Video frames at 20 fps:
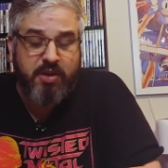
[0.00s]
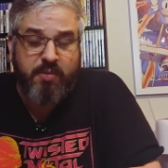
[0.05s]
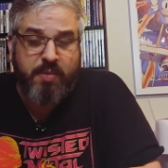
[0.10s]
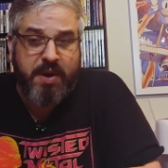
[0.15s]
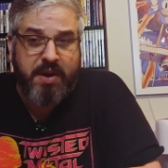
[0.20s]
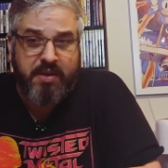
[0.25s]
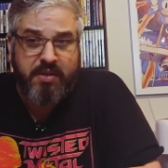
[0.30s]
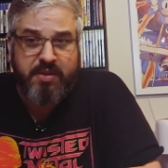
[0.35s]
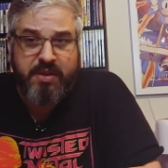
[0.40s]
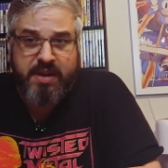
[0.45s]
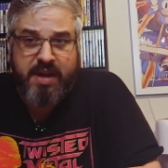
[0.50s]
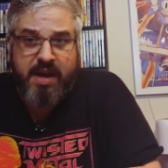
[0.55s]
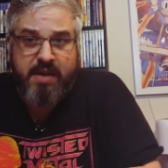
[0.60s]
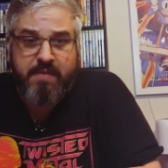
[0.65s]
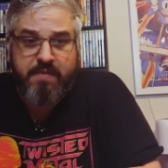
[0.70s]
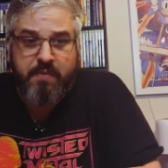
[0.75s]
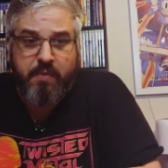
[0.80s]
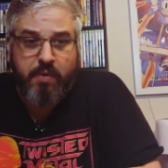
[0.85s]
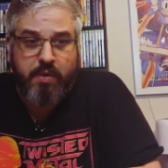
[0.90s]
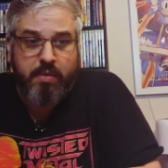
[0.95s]
you want to look
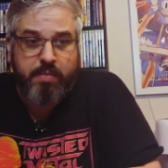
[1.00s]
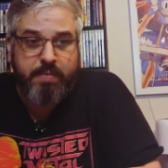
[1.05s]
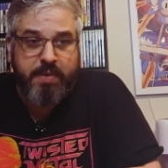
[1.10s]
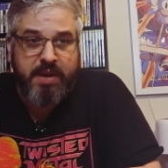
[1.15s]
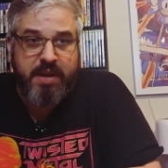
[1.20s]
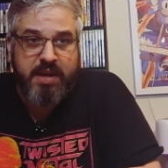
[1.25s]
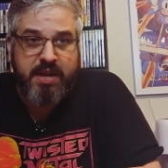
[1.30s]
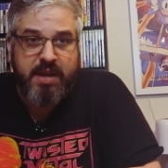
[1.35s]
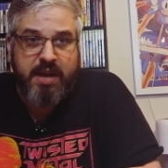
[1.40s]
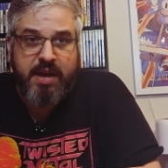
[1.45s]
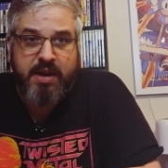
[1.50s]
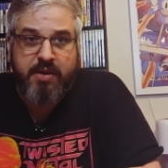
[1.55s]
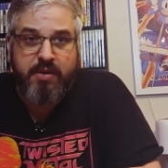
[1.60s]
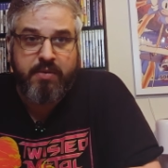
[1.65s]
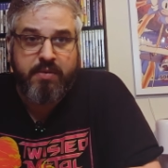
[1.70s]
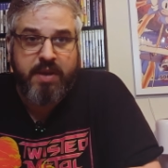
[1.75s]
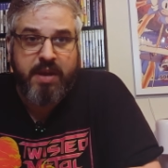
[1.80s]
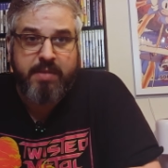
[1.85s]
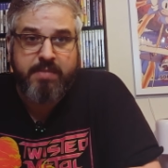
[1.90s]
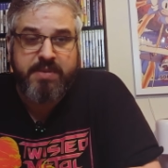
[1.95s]
out for because I
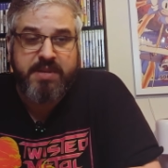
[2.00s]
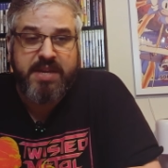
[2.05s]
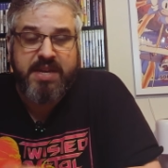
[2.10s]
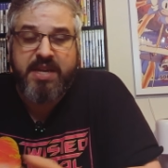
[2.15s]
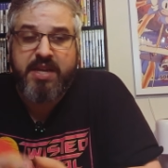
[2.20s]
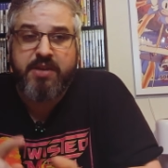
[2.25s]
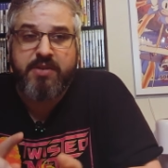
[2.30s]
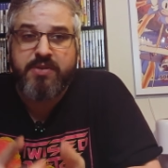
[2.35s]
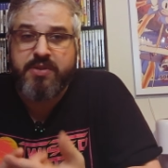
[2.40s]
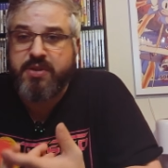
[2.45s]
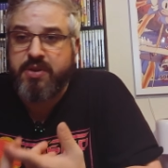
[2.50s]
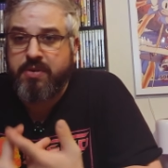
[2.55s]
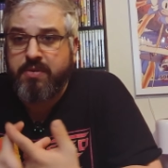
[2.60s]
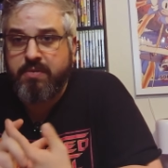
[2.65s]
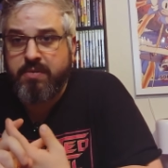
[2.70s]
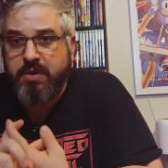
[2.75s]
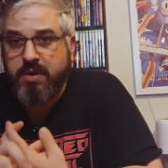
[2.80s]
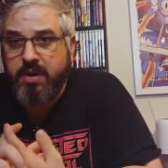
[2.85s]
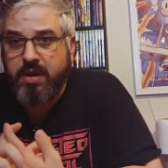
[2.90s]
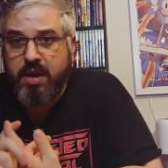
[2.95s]
know games like
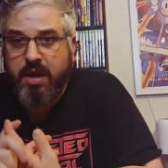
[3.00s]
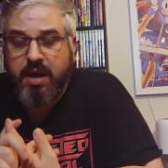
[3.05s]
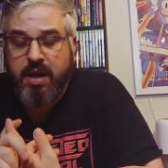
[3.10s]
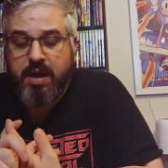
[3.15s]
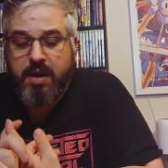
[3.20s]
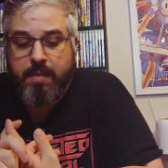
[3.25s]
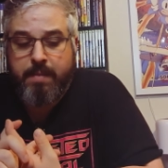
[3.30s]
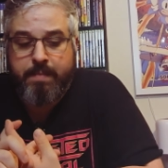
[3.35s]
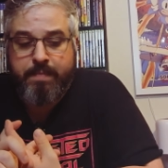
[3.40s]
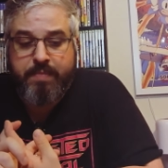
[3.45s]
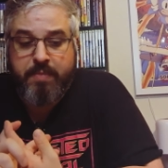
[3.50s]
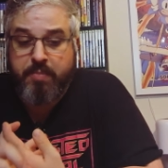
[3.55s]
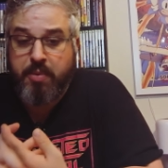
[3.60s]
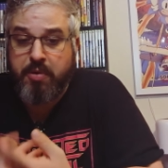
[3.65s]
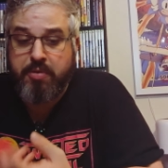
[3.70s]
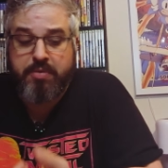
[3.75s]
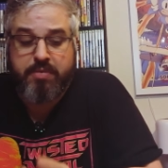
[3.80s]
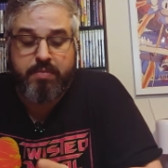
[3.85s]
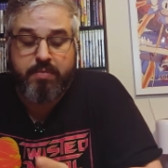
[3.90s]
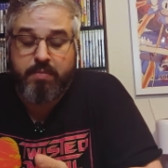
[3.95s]
Killzone, um,
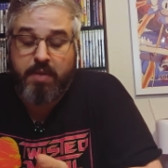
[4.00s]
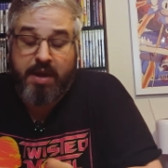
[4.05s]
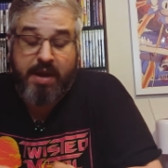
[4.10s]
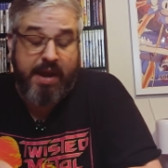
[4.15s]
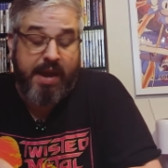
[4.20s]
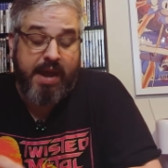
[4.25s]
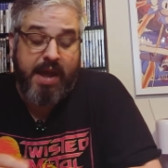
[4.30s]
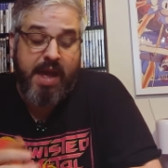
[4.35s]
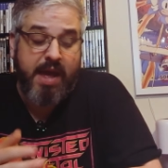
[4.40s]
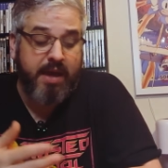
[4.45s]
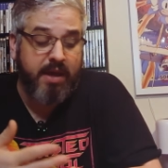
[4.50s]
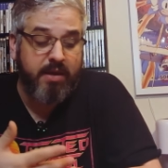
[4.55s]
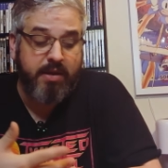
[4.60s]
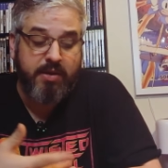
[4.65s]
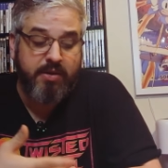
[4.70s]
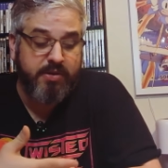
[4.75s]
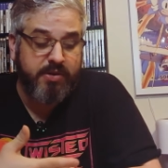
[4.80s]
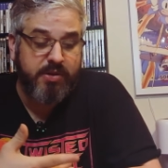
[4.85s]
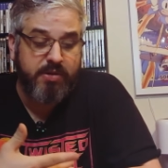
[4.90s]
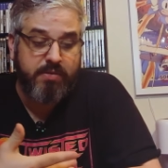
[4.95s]
both heck,
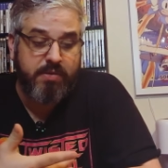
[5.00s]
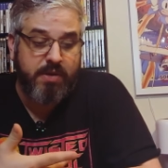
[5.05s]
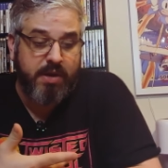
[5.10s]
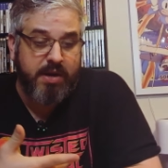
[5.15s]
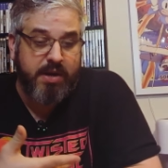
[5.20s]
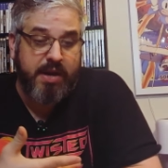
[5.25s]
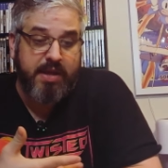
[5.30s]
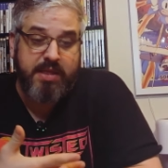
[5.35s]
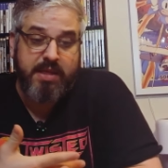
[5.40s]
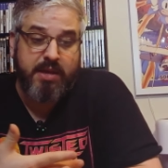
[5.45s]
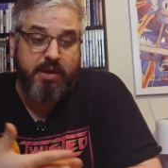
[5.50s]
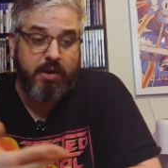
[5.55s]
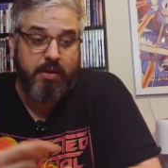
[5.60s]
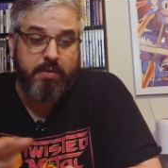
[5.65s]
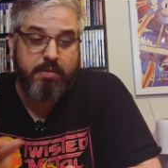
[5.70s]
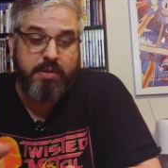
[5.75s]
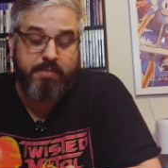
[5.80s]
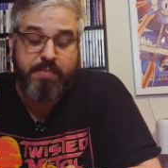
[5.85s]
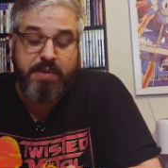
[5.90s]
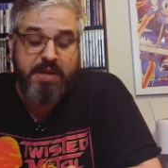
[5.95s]
Killzone on I think
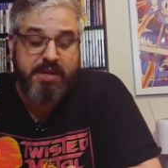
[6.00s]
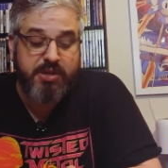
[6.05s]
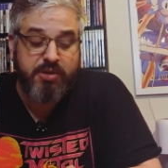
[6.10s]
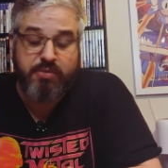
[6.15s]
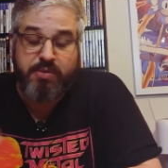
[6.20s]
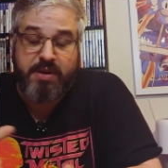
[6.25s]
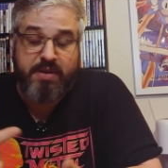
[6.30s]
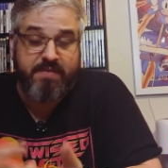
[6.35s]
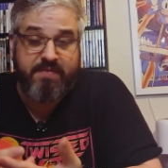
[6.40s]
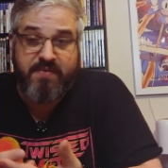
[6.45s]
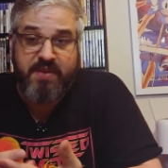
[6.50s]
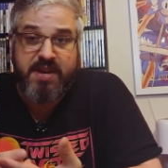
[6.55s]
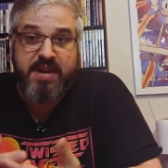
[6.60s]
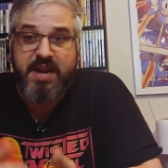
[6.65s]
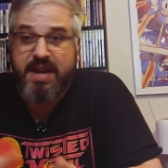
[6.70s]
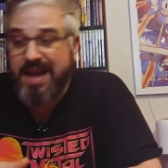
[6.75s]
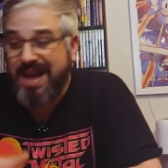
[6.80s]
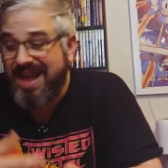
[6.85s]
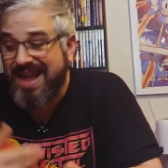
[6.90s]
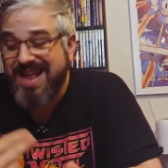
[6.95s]
the PS3,
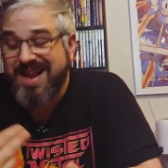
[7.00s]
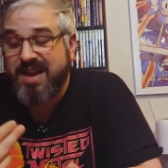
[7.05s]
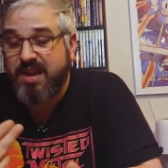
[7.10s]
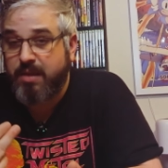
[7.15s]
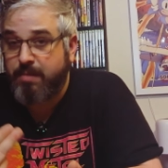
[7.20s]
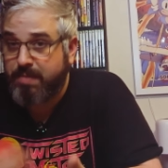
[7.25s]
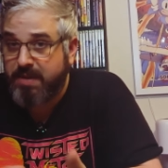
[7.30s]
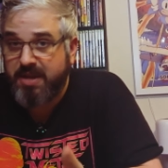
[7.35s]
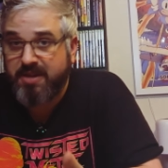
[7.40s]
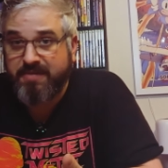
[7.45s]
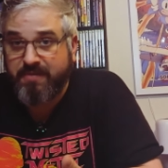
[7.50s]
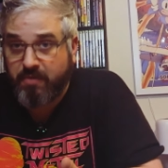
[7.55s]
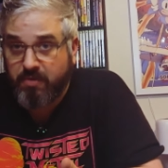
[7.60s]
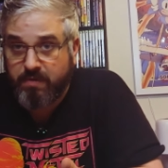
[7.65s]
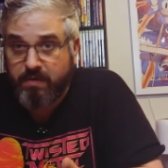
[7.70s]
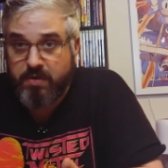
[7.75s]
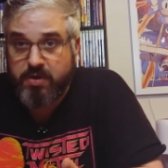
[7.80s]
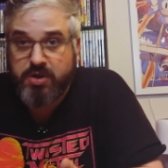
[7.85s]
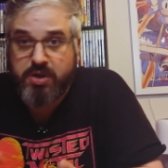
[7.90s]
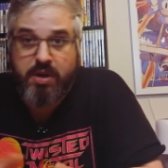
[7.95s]
Vita, and the
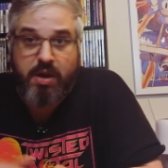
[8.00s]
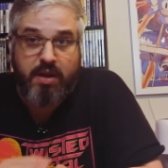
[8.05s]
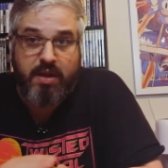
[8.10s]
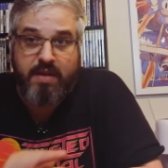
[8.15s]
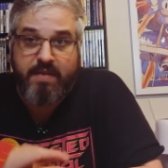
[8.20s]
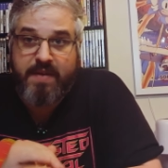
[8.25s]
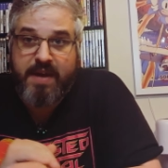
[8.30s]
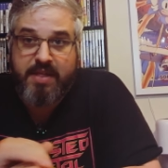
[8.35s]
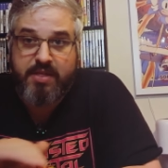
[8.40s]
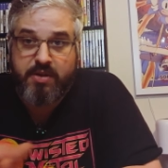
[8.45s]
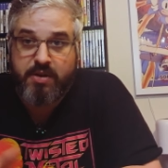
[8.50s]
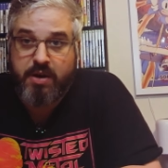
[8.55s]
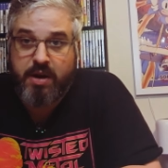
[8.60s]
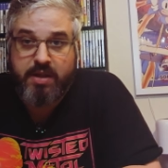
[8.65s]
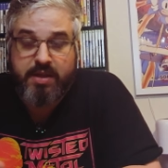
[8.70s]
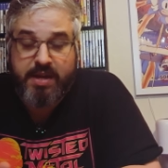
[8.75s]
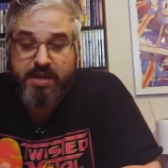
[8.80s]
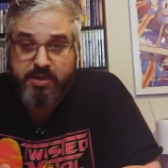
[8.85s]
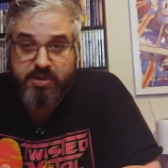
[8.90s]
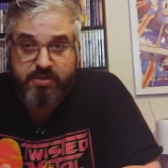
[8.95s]
PS4 version all have had their
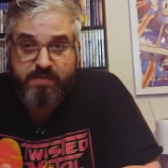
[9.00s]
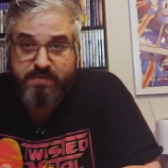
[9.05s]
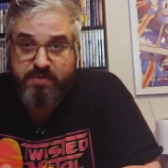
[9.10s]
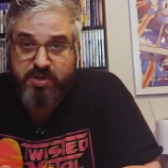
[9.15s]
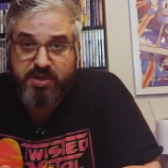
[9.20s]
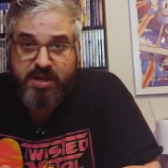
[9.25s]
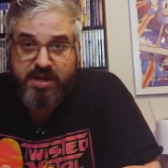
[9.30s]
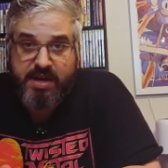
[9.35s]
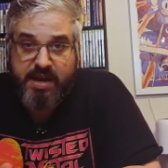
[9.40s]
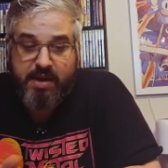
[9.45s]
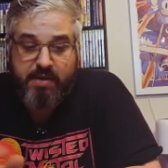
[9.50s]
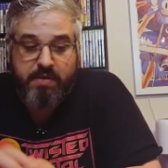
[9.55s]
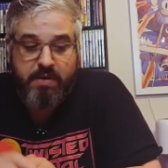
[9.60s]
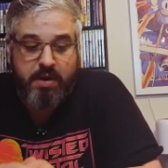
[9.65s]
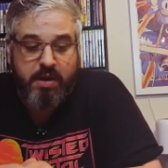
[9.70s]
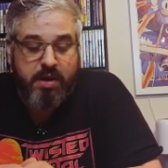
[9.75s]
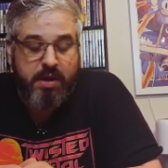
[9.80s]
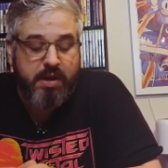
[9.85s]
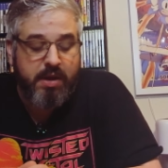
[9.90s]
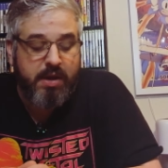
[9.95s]
online server shut down.